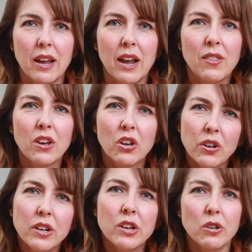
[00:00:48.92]
And the
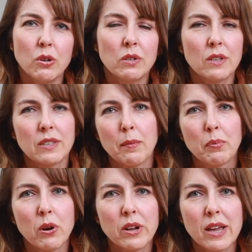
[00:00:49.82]
good news is that
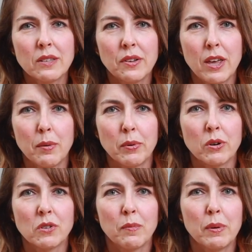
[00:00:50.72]
protease
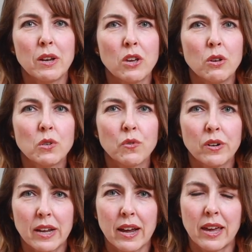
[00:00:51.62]
inhibitors have been used for
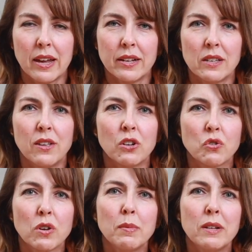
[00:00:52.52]
decades in the
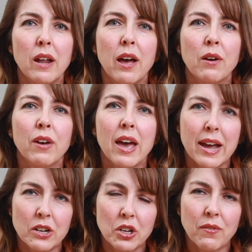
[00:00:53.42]
treatment of
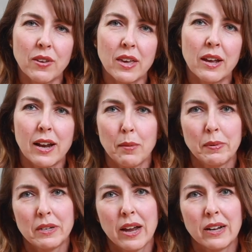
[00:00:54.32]
HIV and
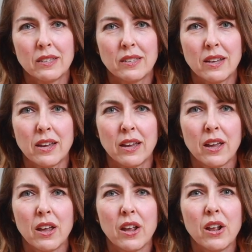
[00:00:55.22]
hepatitis C.
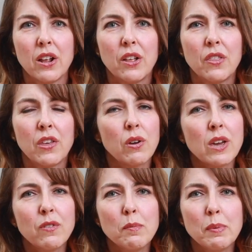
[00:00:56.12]
They're
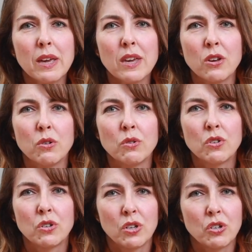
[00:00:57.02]
even being
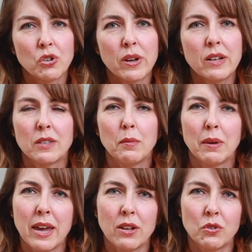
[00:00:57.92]
used to treat some
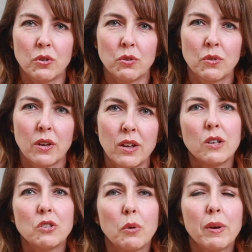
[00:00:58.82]
cancers,
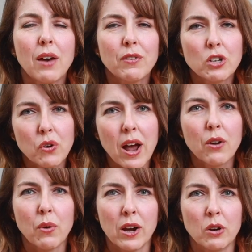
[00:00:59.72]
so we have a
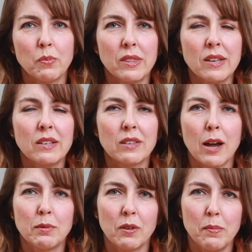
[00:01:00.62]
track record with these
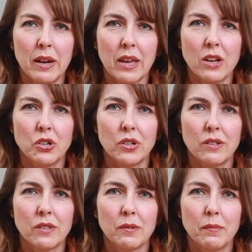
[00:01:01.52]
types of
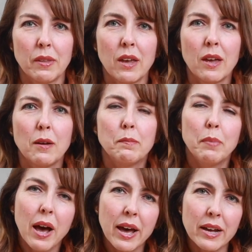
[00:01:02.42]
medications.
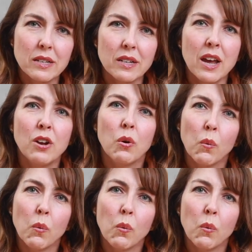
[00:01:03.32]
But in